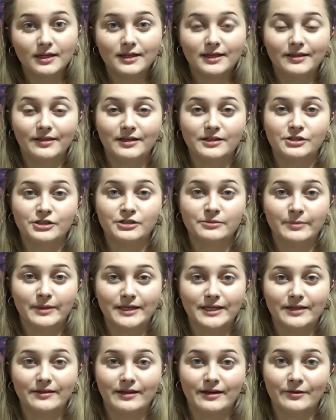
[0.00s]
And then just
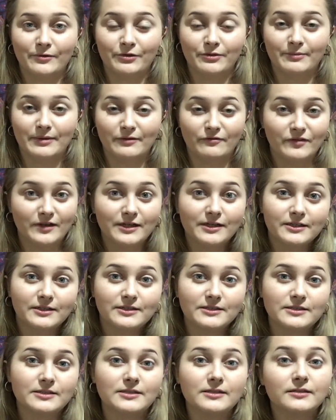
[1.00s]
blending that out with my
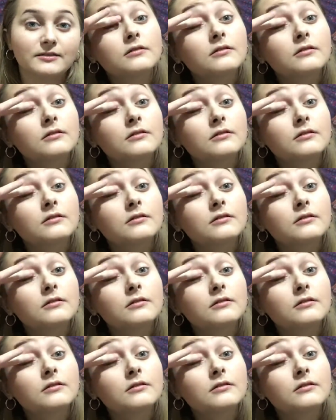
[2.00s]
fingers.